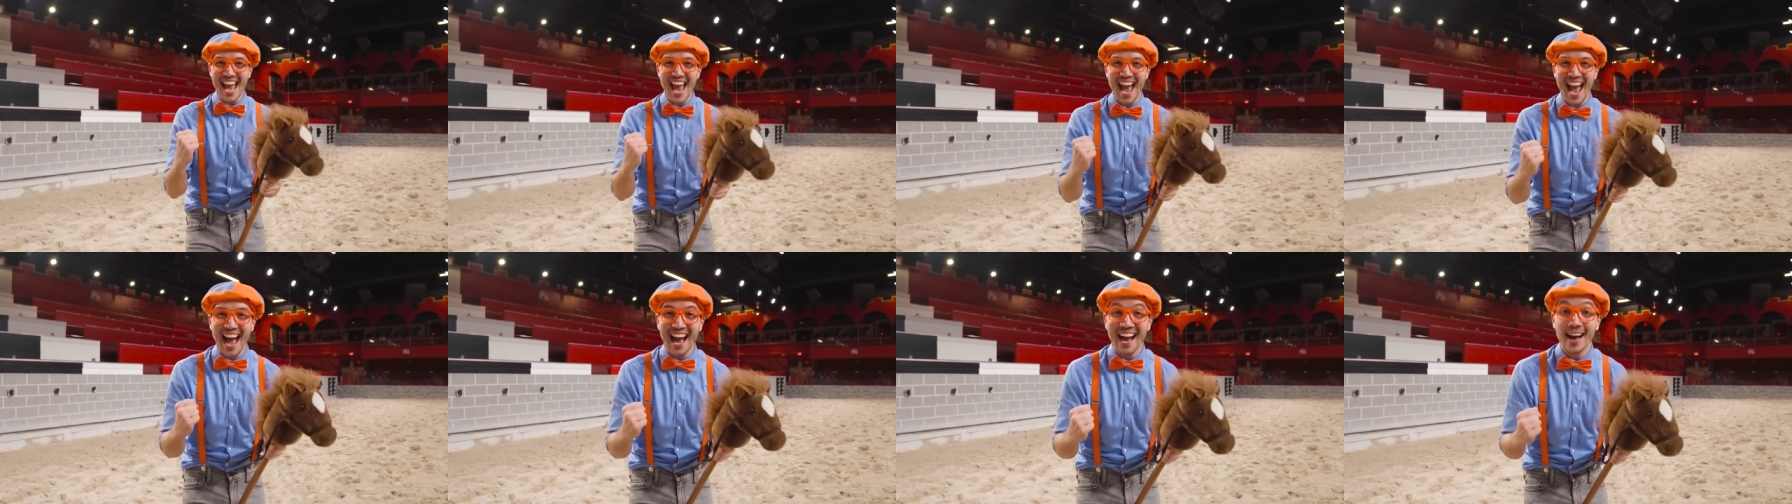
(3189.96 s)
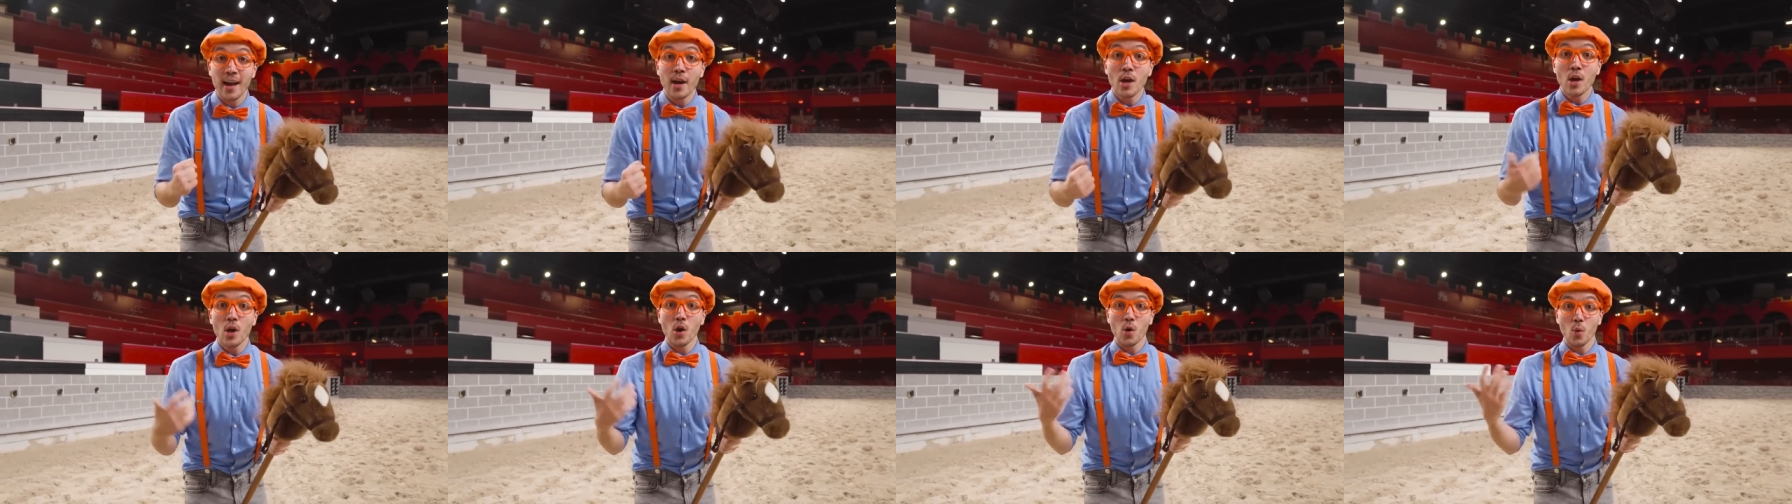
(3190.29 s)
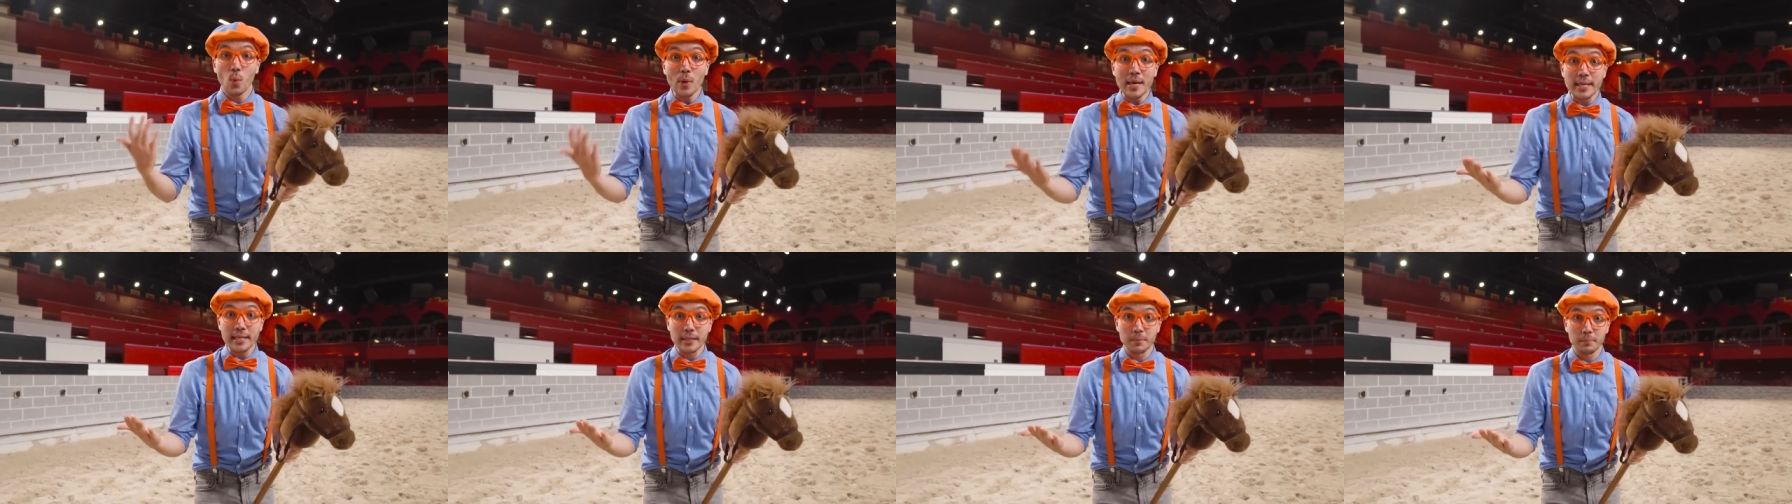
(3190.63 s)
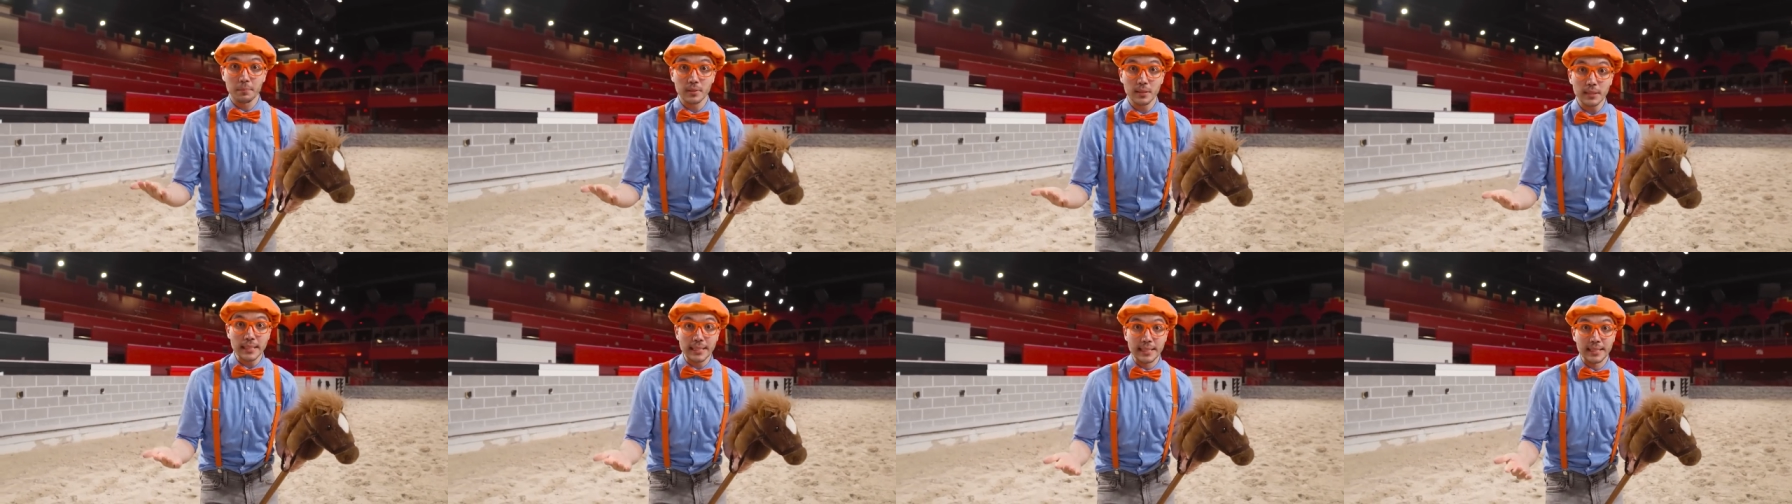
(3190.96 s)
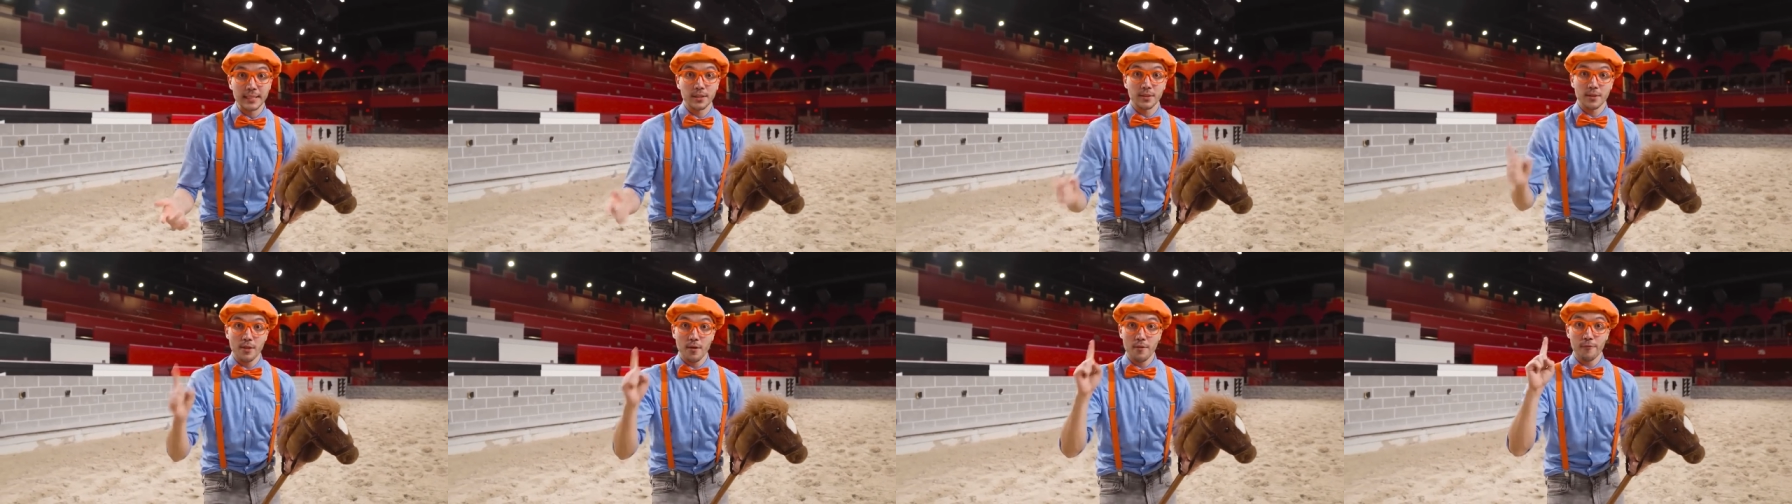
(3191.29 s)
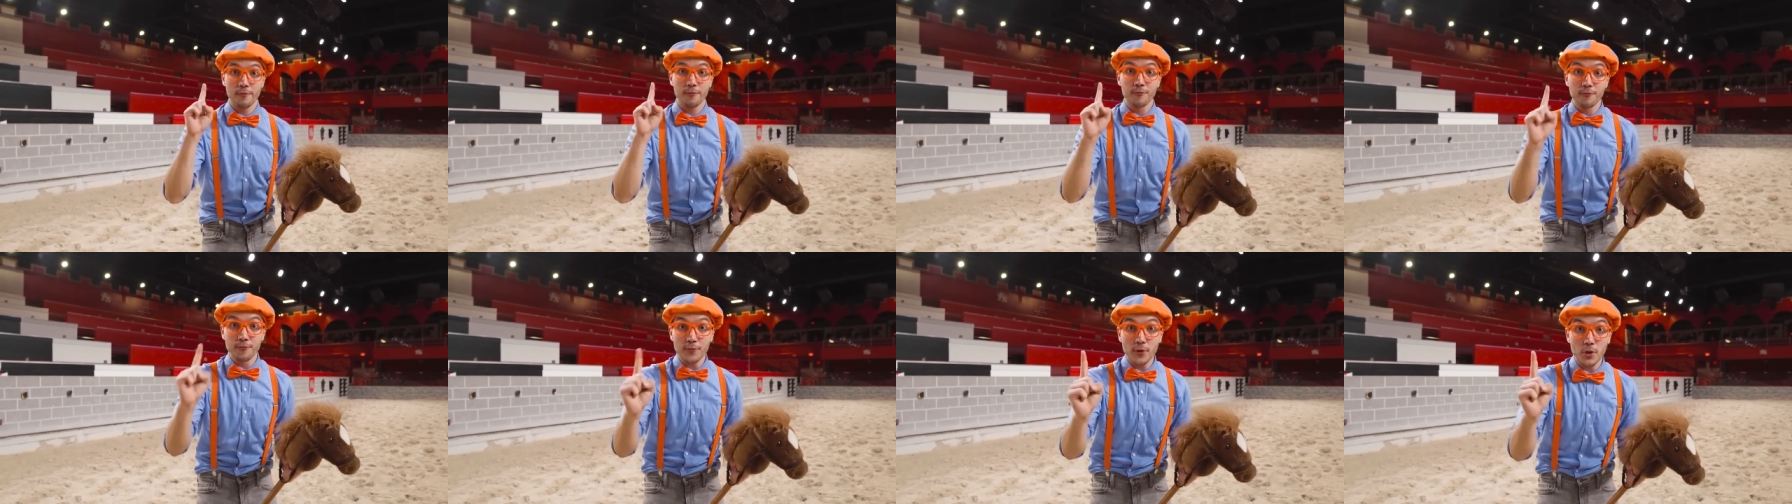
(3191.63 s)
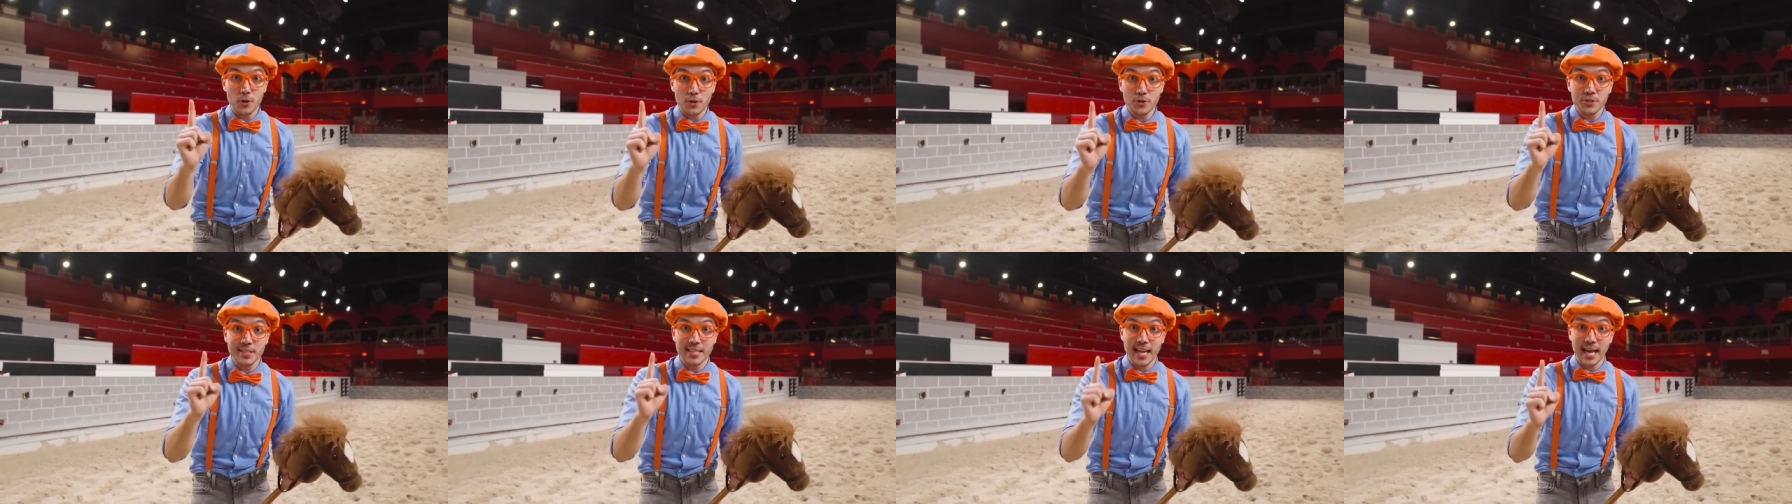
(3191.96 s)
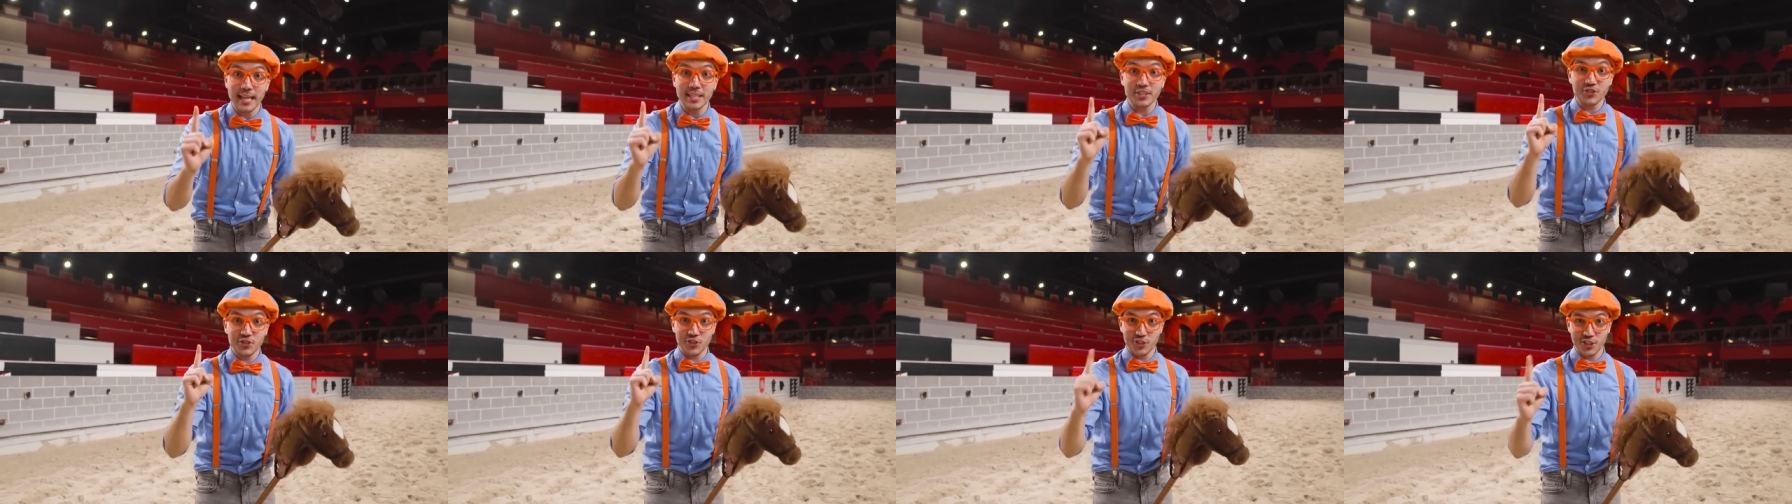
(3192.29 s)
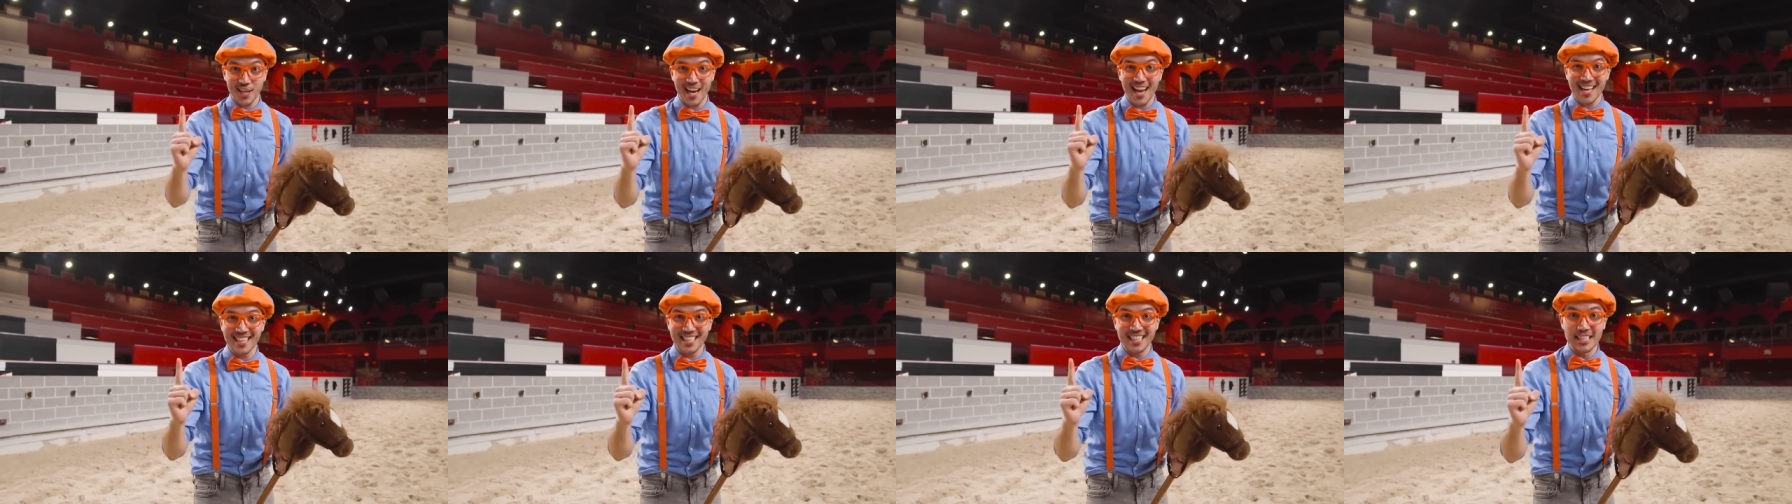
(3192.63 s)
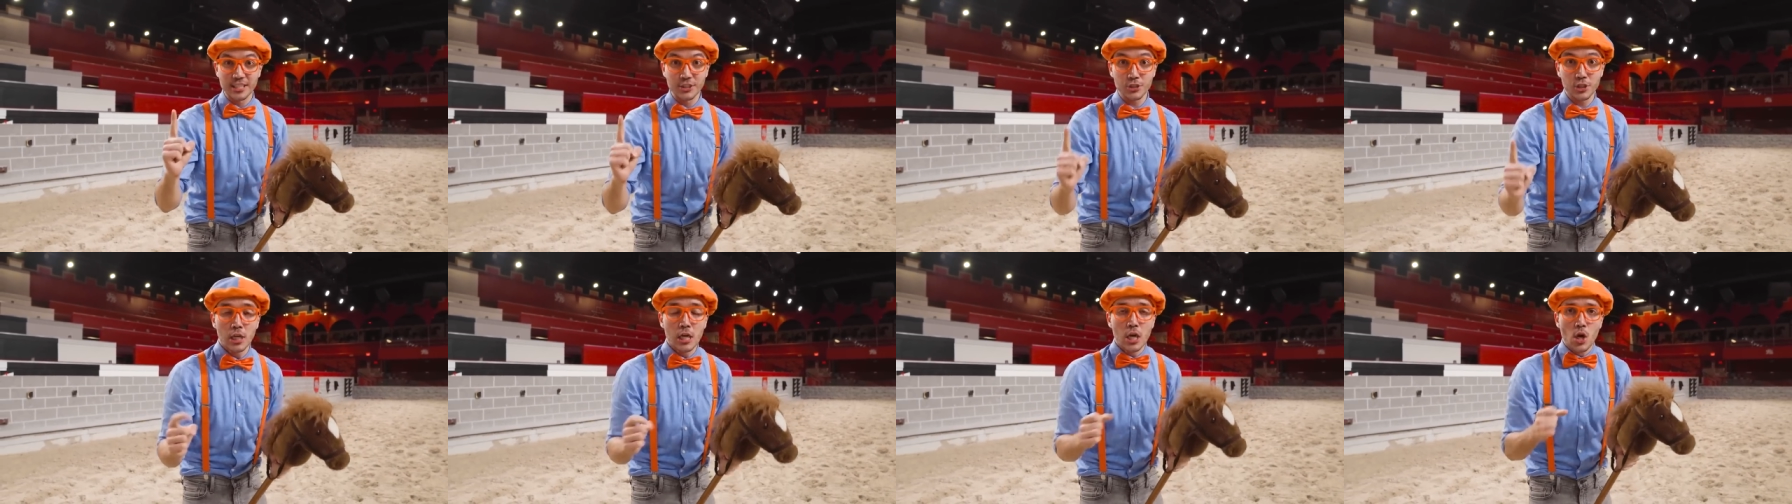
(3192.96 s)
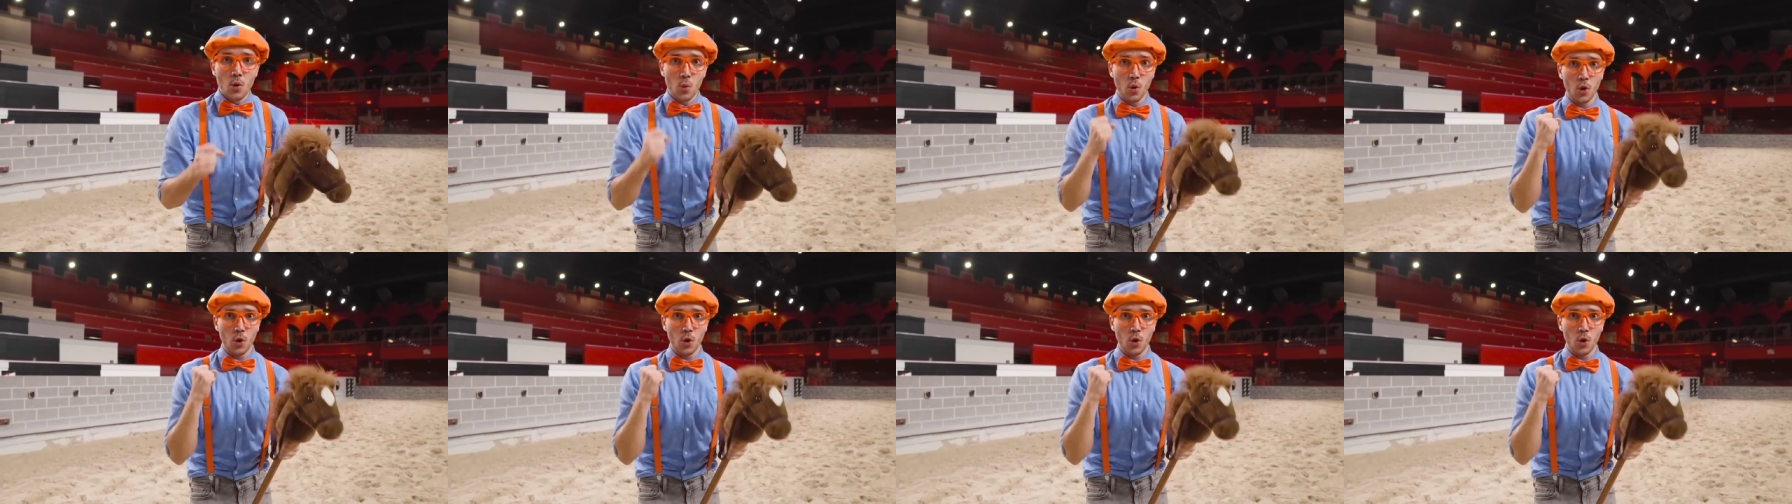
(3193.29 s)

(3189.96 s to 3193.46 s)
yeah we completed the first knight's challenge.